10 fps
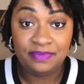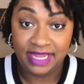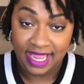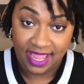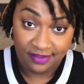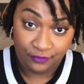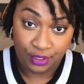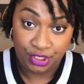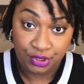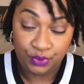that I have for
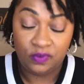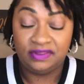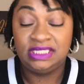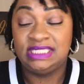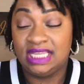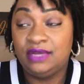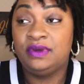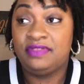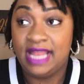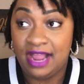you with dealing
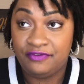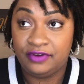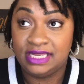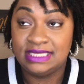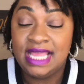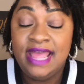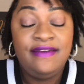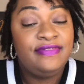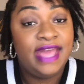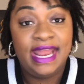with lock frizz
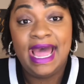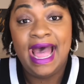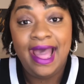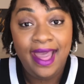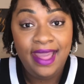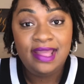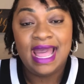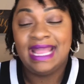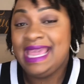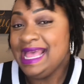that I
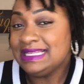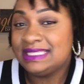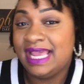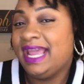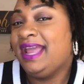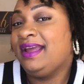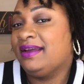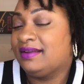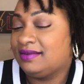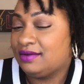can't say
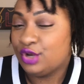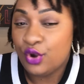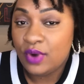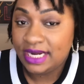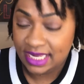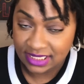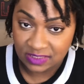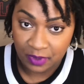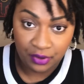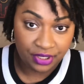no one has
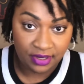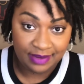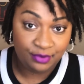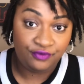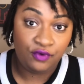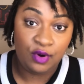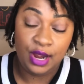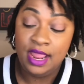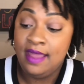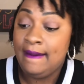spoken on it before,
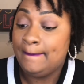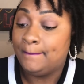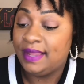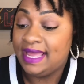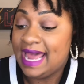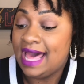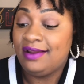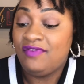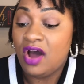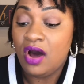but out
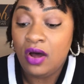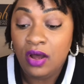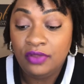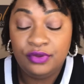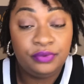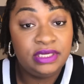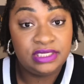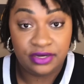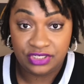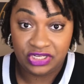of all the
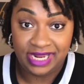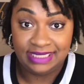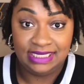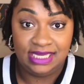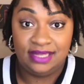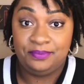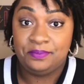research that I did